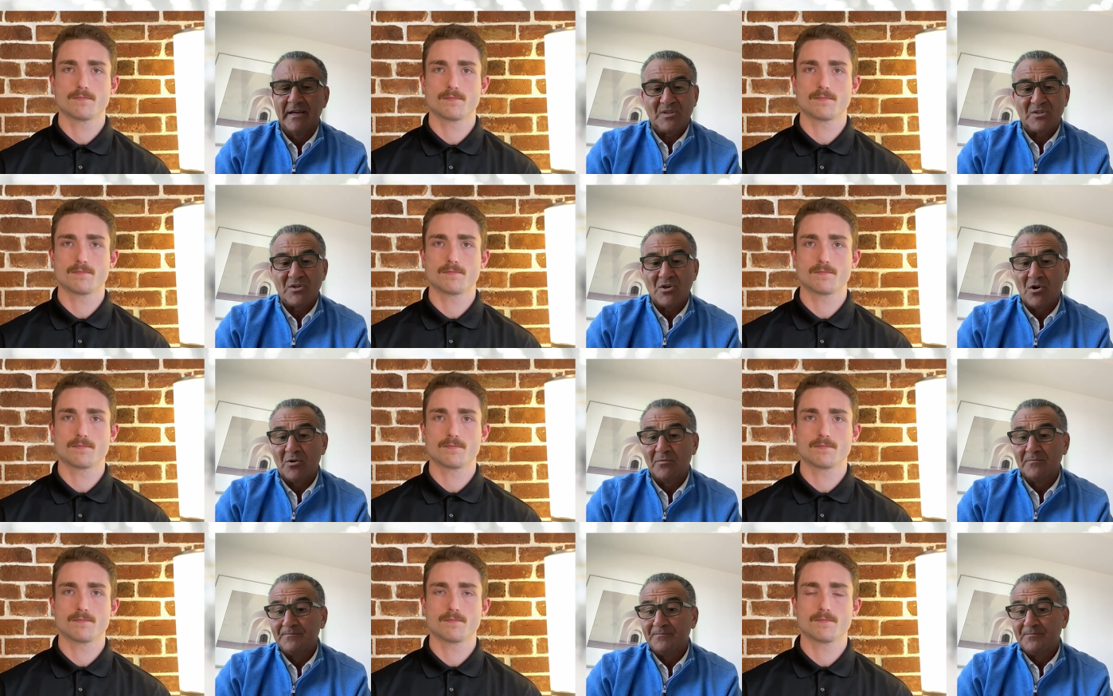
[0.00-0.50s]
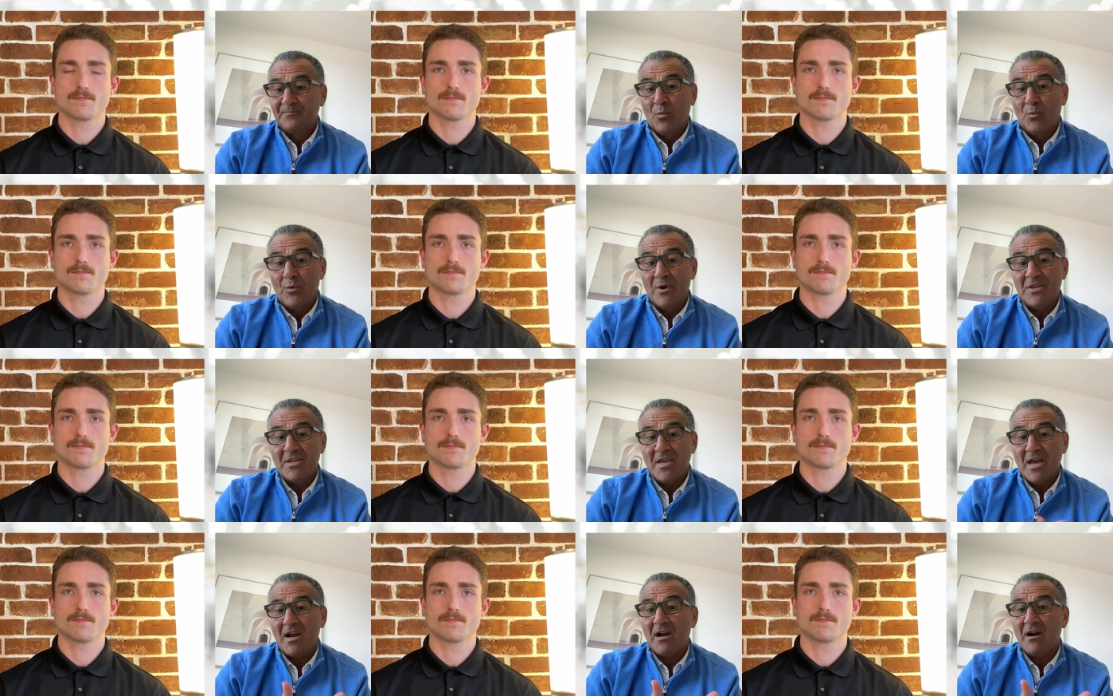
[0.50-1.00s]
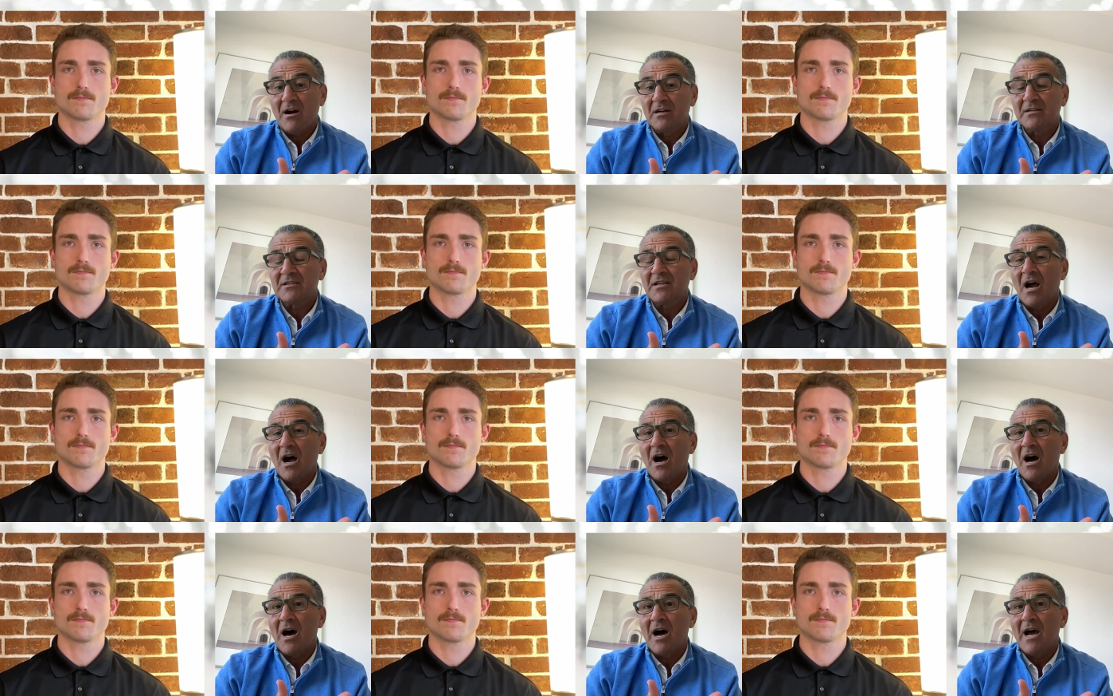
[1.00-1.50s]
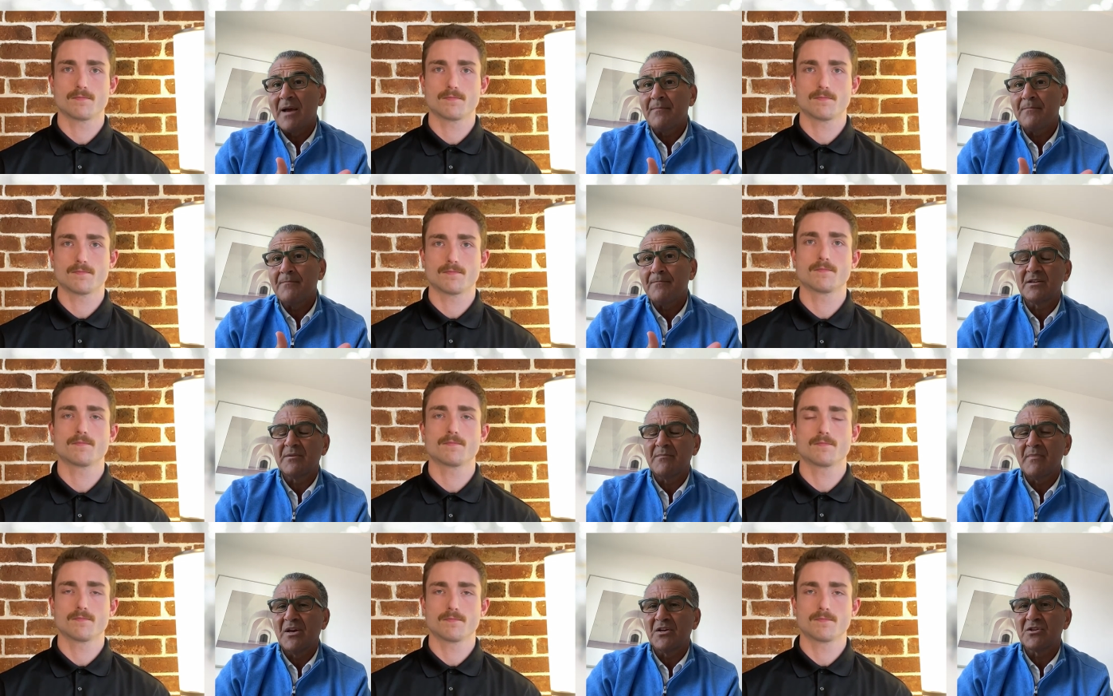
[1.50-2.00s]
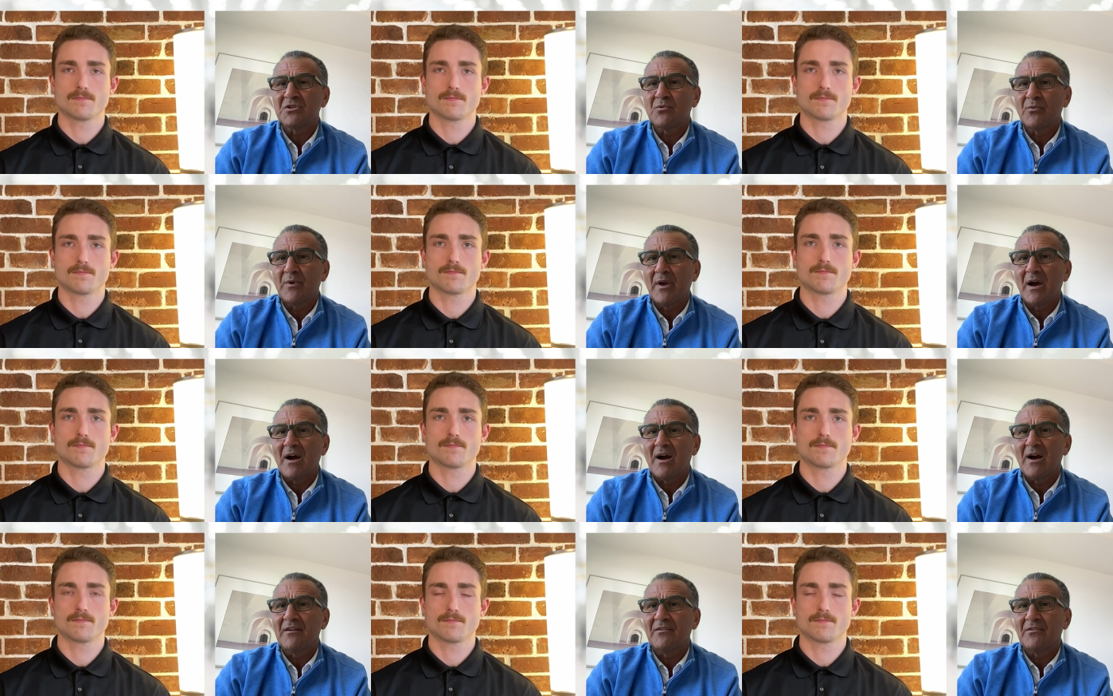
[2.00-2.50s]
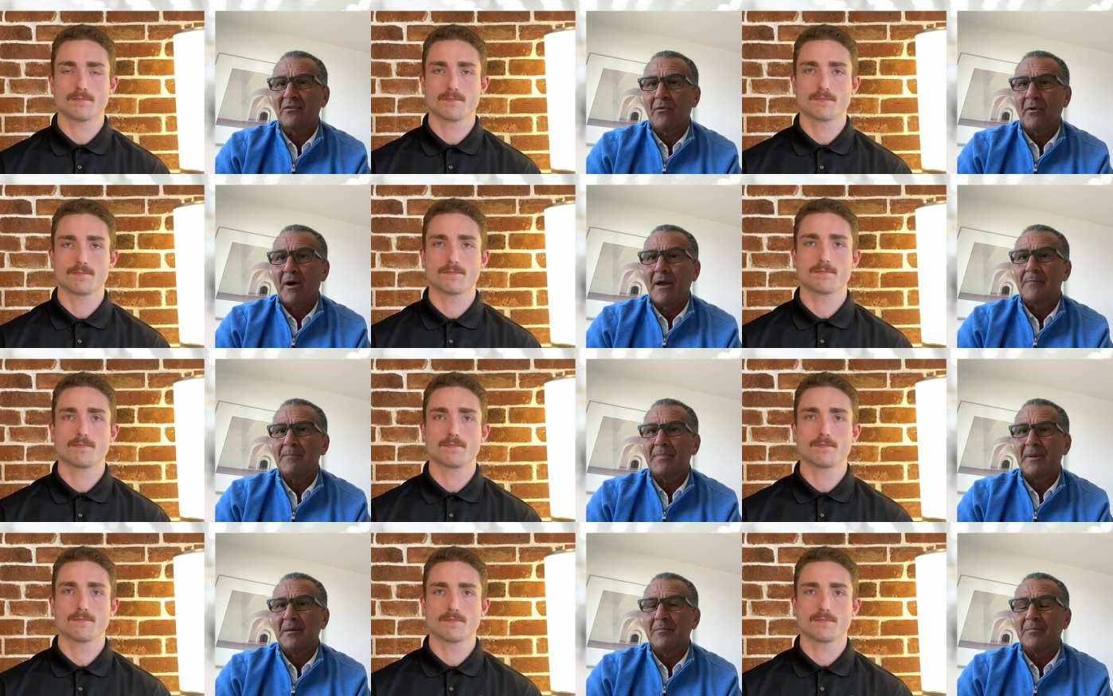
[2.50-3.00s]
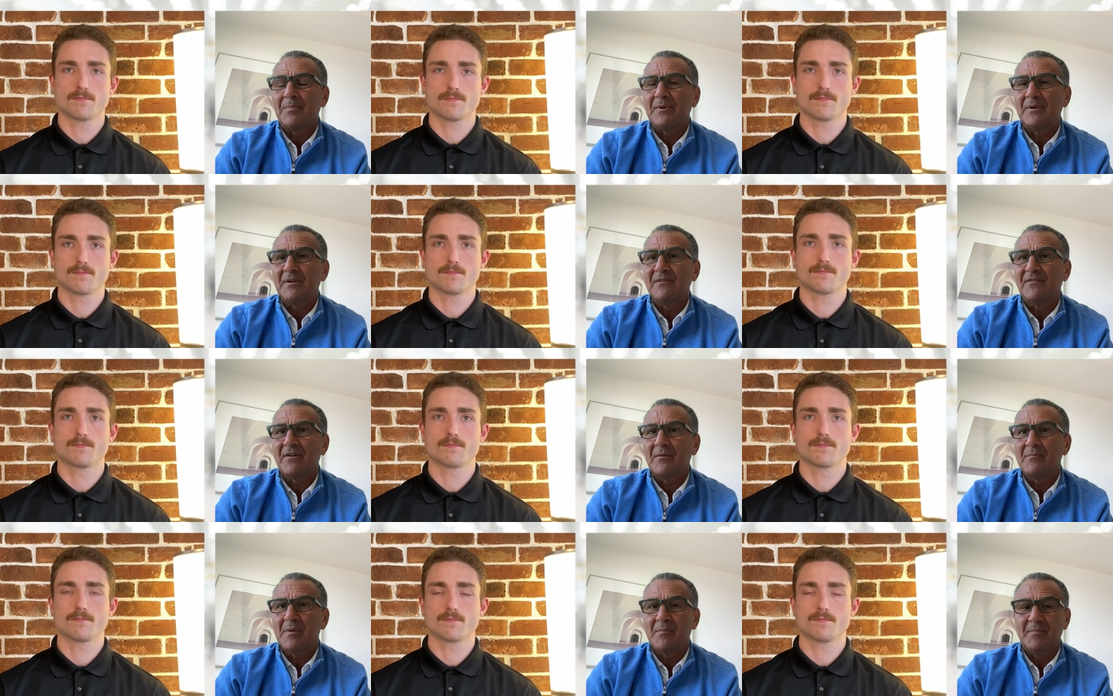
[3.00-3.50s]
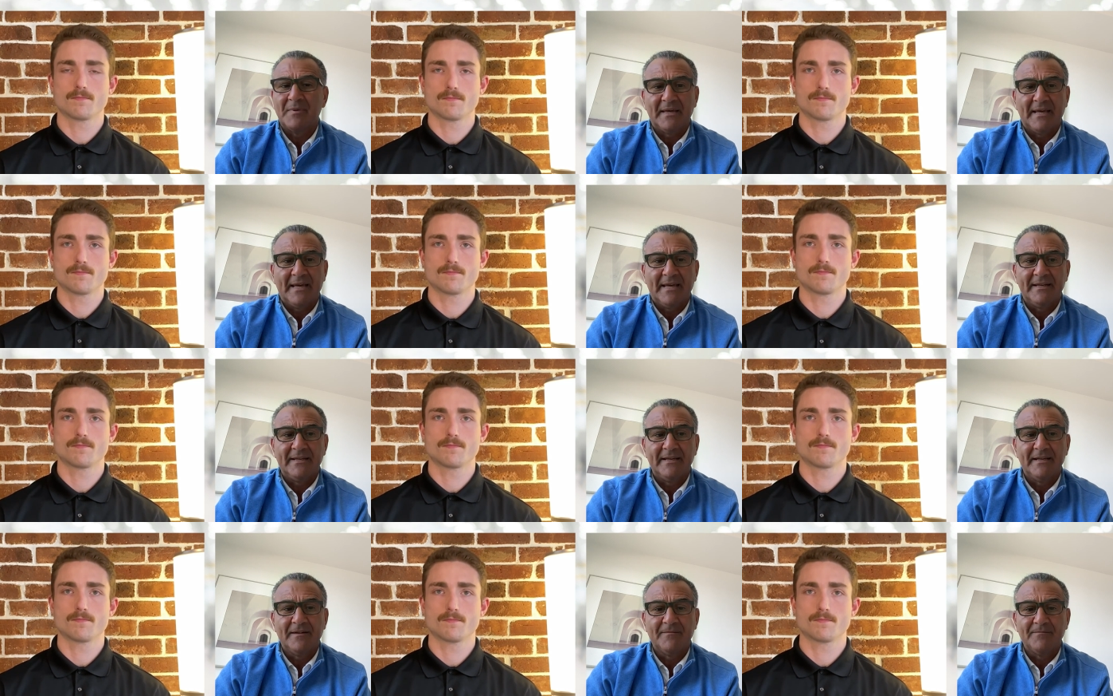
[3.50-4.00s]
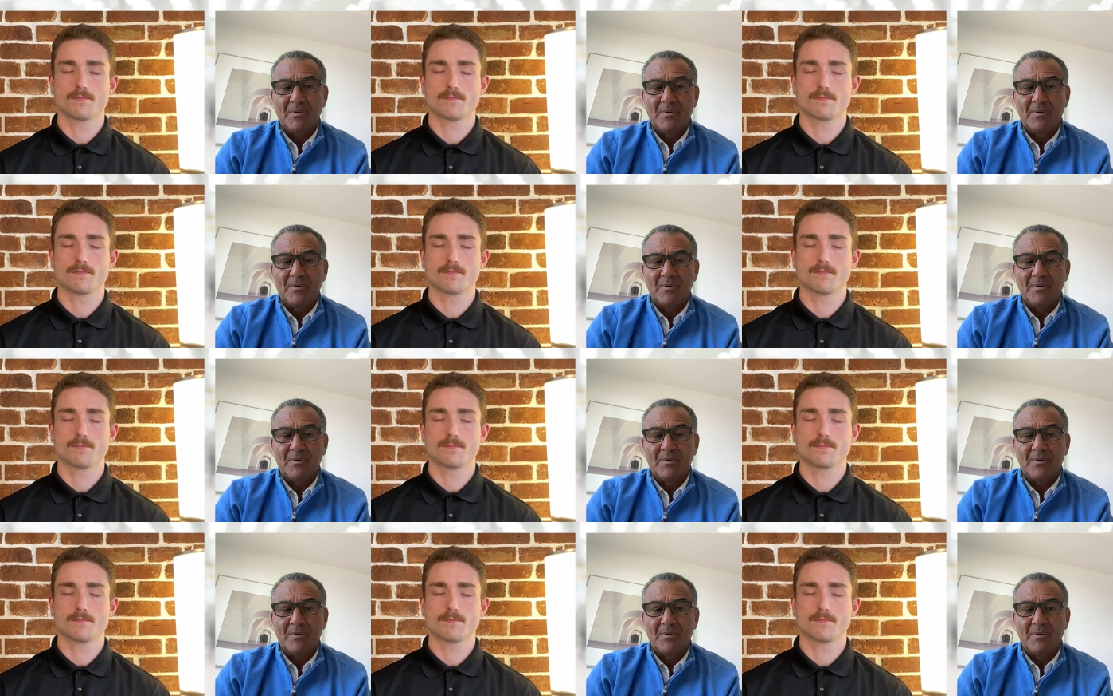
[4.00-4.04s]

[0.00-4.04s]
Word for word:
Speaker 1: So we take our time to make sure we hire the right people from the beginning,